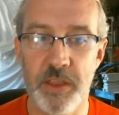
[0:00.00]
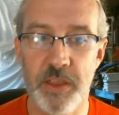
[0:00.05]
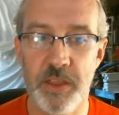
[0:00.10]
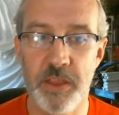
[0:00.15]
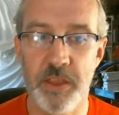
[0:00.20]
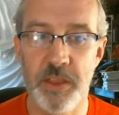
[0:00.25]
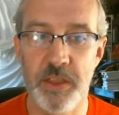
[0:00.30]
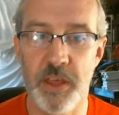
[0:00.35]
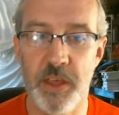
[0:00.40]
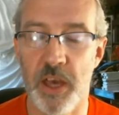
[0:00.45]

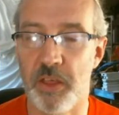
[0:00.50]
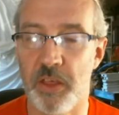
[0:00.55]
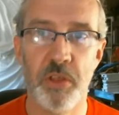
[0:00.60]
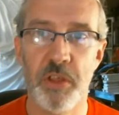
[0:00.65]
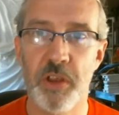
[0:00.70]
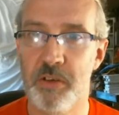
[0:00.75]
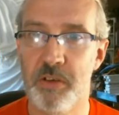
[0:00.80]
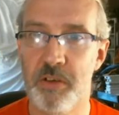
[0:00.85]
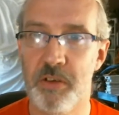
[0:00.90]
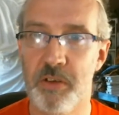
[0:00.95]
they
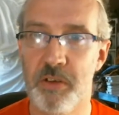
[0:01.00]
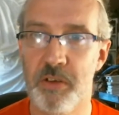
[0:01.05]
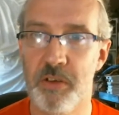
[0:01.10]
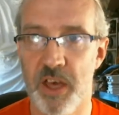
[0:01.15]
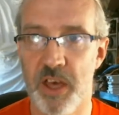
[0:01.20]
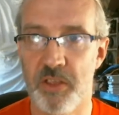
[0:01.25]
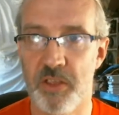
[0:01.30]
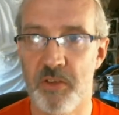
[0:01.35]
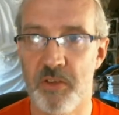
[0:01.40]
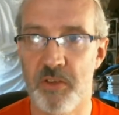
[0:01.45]
throw
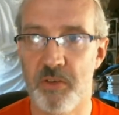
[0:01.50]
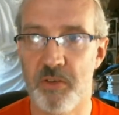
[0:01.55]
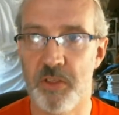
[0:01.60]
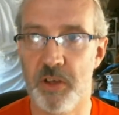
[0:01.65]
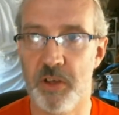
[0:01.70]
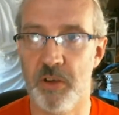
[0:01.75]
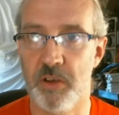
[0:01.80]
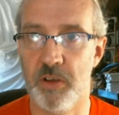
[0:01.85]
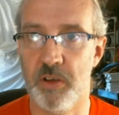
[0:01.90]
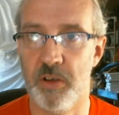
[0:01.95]

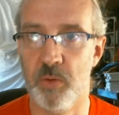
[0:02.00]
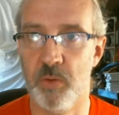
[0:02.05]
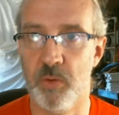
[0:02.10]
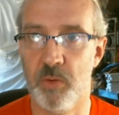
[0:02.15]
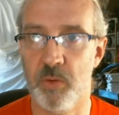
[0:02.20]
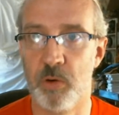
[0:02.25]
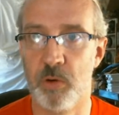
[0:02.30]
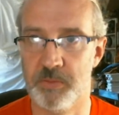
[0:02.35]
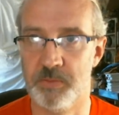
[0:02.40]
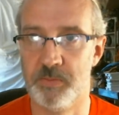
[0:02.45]
together
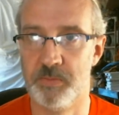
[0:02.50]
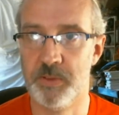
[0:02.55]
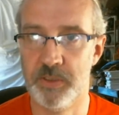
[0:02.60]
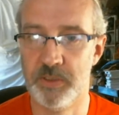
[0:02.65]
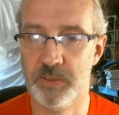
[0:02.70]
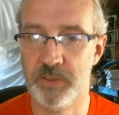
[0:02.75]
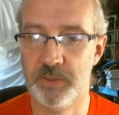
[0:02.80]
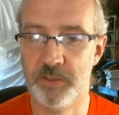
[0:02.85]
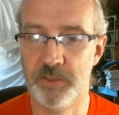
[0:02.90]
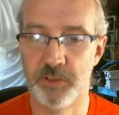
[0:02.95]
the
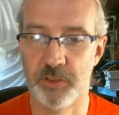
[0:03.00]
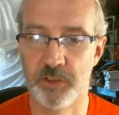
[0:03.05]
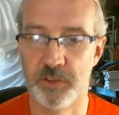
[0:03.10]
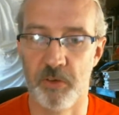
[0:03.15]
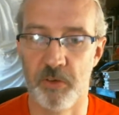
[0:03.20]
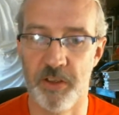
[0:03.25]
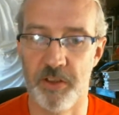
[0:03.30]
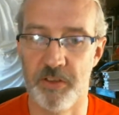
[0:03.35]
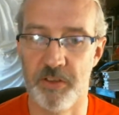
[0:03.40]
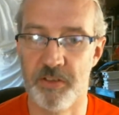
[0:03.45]
worship
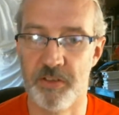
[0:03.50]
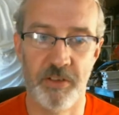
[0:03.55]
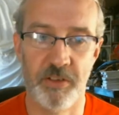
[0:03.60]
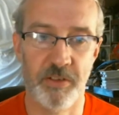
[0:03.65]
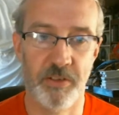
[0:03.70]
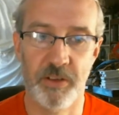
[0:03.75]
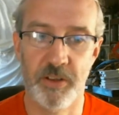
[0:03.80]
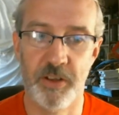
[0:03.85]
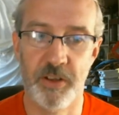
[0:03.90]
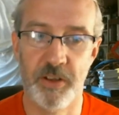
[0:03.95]

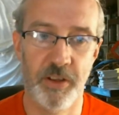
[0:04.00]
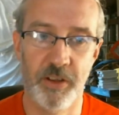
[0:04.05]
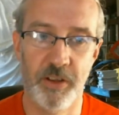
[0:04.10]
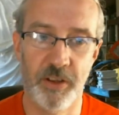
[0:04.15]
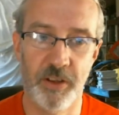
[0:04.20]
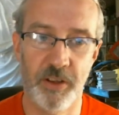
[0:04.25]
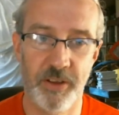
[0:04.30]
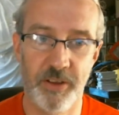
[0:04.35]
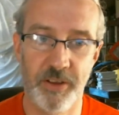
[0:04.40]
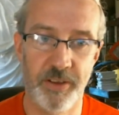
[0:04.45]
service,
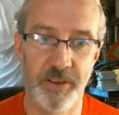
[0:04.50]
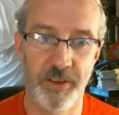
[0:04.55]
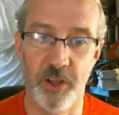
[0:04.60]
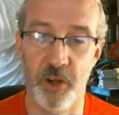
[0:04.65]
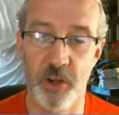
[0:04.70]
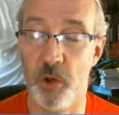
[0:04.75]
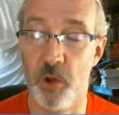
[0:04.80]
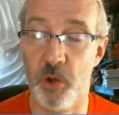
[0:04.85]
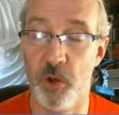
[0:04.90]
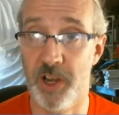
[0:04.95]

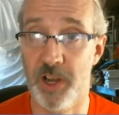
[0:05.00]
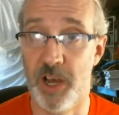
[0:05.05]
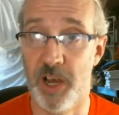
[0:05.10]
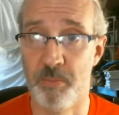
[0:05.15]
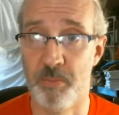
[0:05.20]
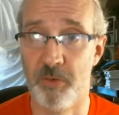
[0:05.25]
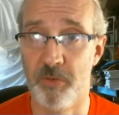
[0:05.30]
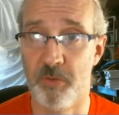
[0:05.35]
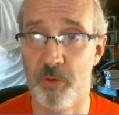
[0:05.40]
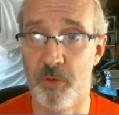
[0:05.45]

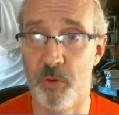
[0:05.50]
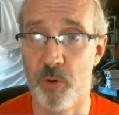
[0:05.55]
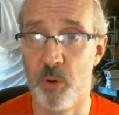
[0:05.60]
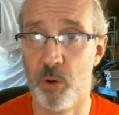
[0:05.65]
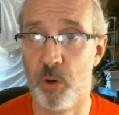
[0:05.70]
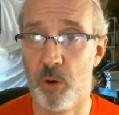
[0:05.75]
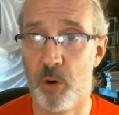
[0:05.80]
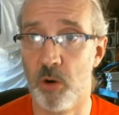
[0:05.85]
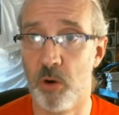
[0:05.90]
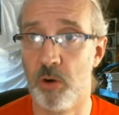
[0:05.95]
the night
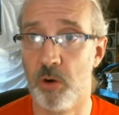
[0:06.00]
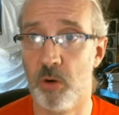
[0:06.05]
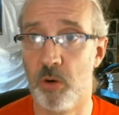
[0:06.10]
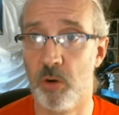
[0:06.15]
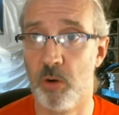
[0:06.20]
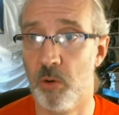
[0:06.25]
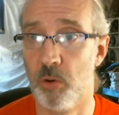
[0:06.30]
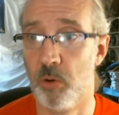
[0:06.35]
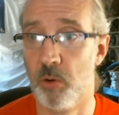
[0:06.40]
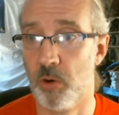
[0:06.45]

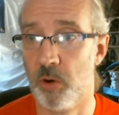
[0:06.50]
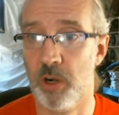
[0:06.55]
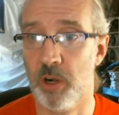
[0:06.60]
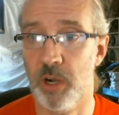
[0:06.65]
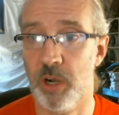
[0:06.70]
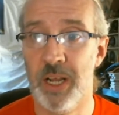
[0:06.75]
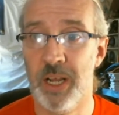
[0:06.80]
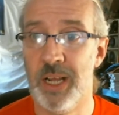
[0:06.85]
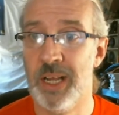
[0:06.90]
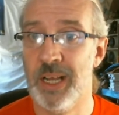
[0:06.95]
before
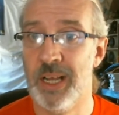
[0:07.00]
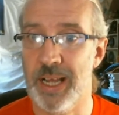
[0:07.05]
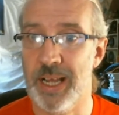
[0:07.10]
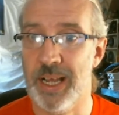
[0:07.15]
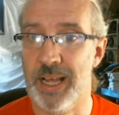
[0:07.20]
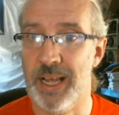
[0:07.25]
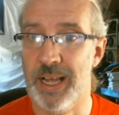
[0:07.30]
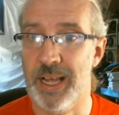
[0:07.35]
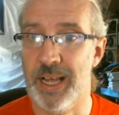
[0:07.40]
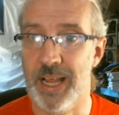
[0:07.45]
or
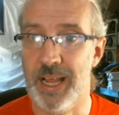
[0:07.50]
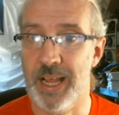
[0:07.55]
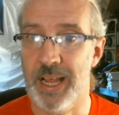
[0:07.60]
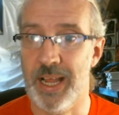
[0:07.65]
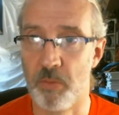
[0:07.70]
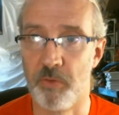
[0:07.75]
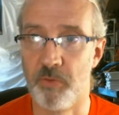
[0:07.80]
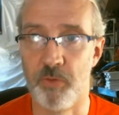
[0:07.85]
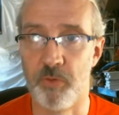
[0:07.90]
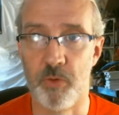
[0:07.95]
an
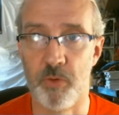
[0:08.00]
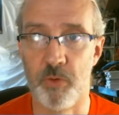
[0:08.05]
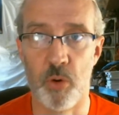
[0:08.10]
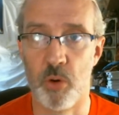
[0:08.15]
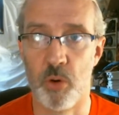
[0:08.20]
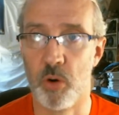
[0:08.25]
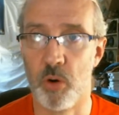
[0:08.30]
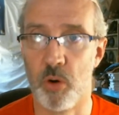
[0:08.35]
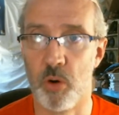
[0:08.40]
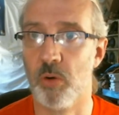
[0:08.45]
hour
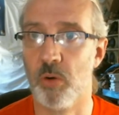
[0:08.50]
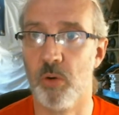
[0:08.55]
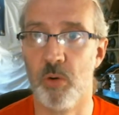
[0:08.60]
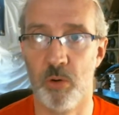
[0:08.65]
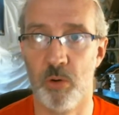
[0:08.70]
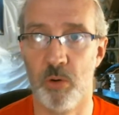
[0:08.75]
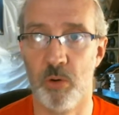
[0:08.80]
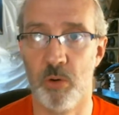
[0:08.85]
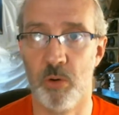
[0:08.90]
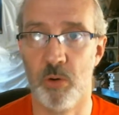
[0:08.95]

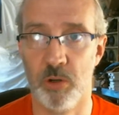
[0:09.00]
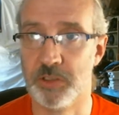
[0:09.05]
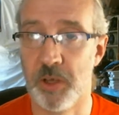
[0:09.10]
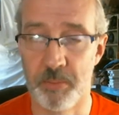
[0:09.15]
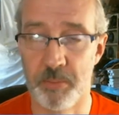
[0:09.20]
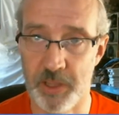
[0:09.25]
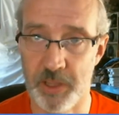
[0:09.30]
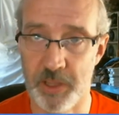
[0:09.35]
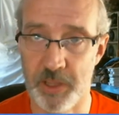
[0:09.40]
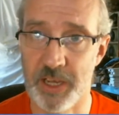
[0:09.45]
before
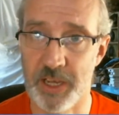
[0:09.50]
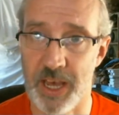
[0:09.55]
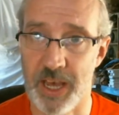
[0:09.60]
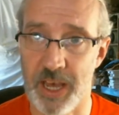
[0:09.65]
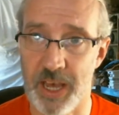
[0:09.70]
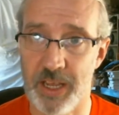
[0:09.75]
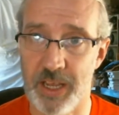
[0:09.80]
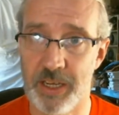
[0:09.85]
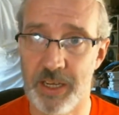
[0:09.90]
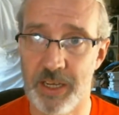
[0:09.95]
or
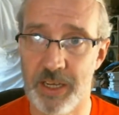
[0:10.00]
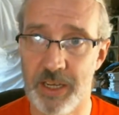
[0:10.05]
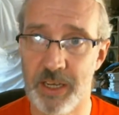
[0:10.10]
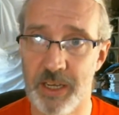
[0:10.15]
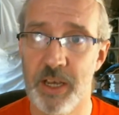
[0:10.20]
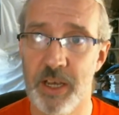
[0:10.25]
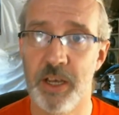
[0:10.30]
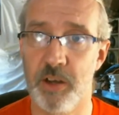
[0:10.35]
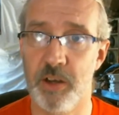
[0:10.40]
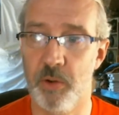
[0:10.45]
something like
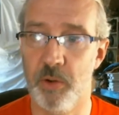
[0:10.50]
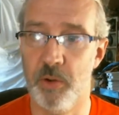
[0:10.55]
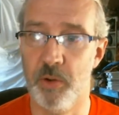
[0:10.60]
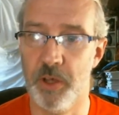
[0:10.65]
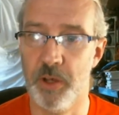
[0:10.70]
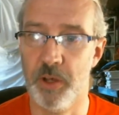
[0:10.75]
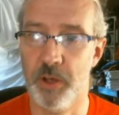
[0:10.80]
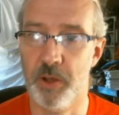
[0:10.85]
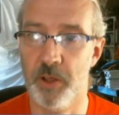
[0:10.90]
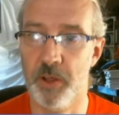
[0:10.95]
that.
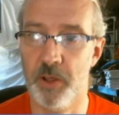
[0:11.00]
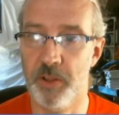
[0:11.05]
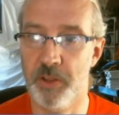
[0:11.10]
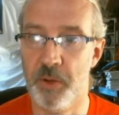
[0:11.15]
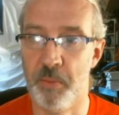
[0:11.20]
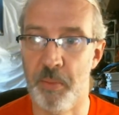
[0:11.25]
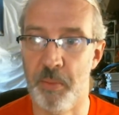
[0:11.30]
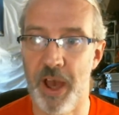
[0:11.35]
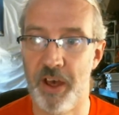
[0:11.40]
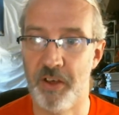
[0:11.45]

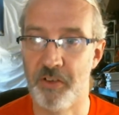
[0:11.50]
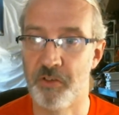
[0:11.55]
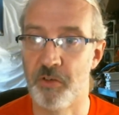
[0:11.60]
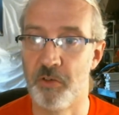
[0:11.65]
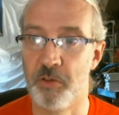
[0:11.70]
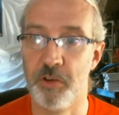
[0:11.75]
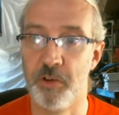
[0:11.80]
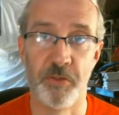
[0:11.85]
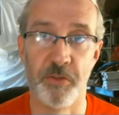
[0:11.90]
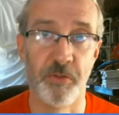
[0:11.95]
The
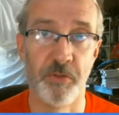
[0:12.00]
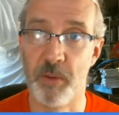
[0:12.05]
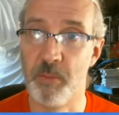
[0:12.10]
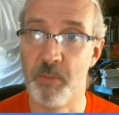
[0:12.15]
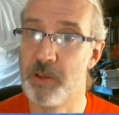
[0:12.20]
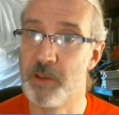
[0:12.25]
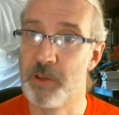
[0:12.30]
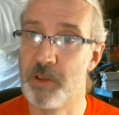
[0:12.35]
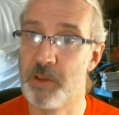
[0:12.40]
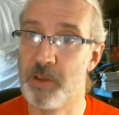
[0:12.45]
pastor
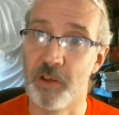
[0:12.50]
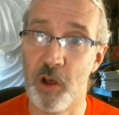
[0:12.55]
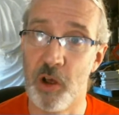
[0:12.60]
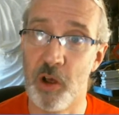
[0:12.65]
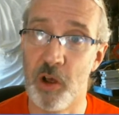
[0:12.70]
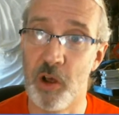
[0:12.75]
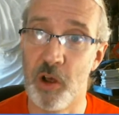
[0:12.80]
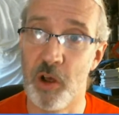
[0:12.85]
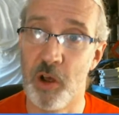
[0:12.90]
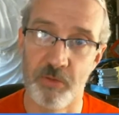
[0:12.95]
is
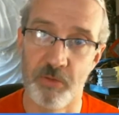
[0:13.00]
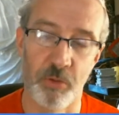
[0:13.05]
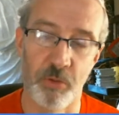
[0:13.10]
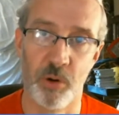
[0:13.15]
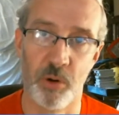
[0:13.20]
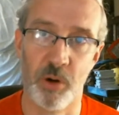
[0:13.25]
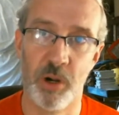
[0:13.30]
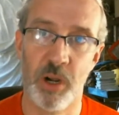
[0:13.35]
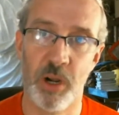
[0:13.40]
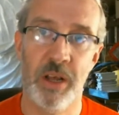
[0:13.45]
famously
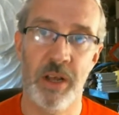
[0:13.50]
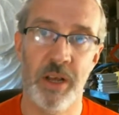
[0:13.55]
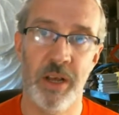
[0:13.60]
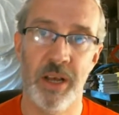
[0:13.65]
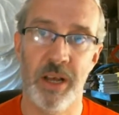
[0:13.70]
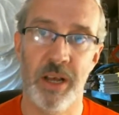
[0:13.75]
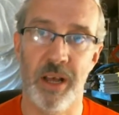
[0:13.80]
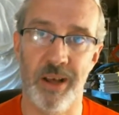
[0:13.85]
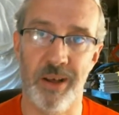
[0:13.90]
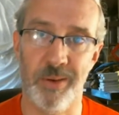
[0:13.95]
known for